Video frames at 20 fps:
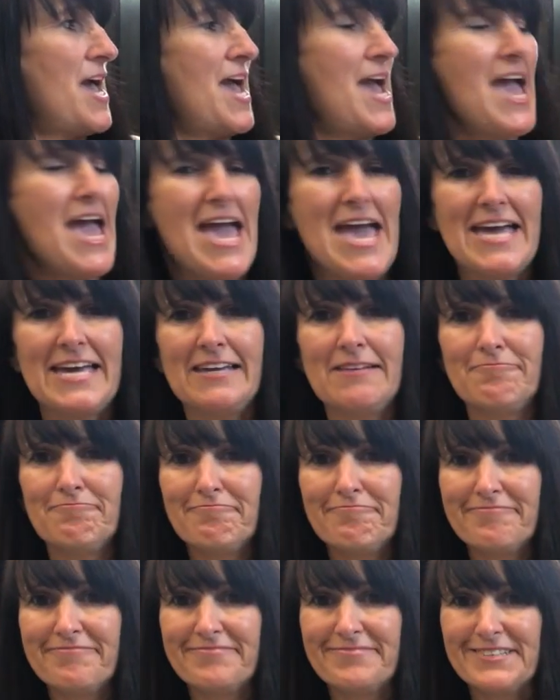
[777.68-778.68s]
Hey,
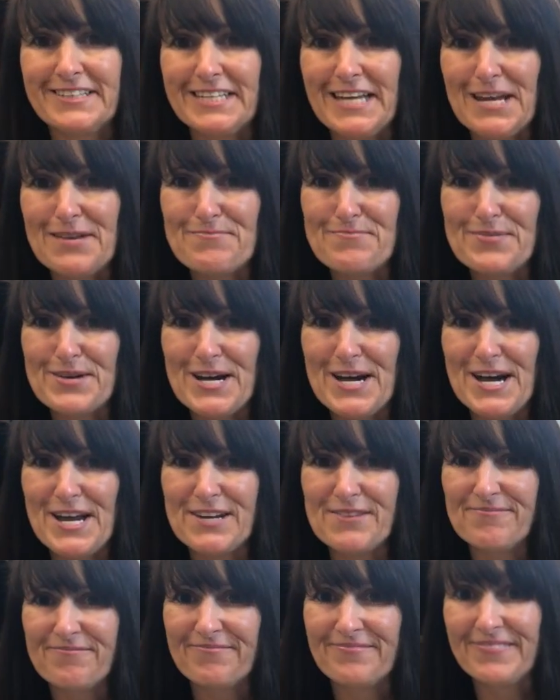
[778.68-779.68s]
said Bird,
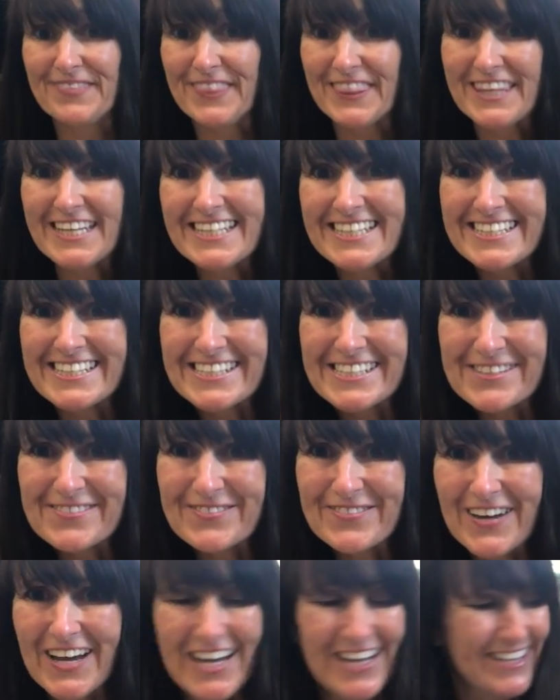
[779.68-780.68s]
this is
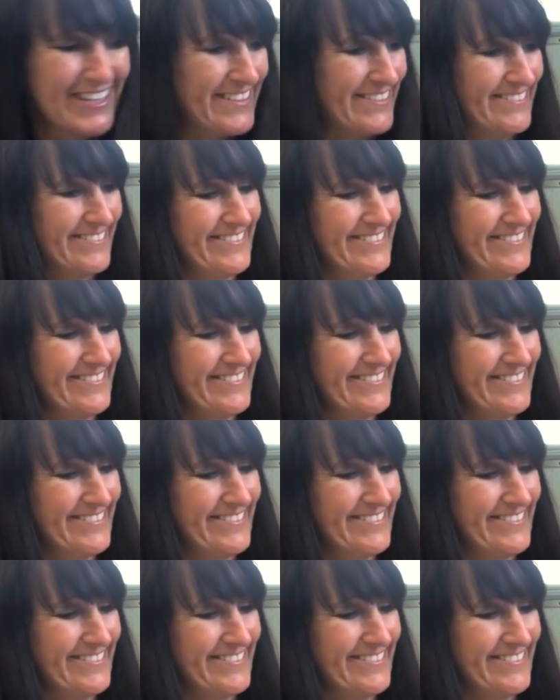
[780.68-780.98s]
fun.